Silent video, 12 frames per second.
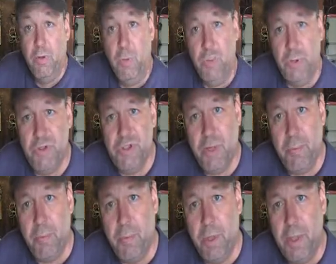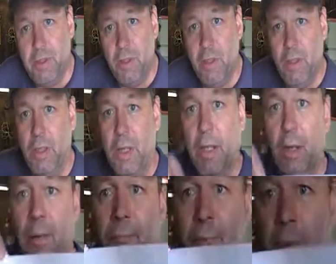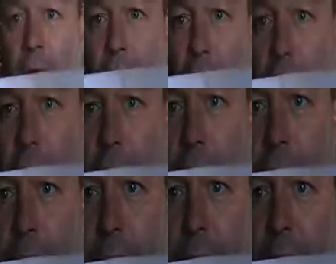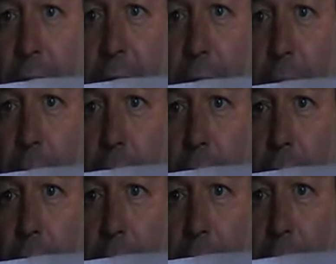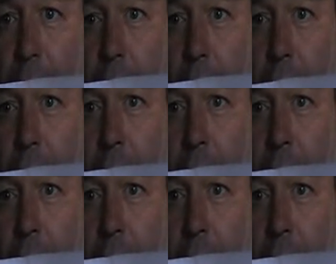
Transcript: we'll separate the, we'll pull that apart a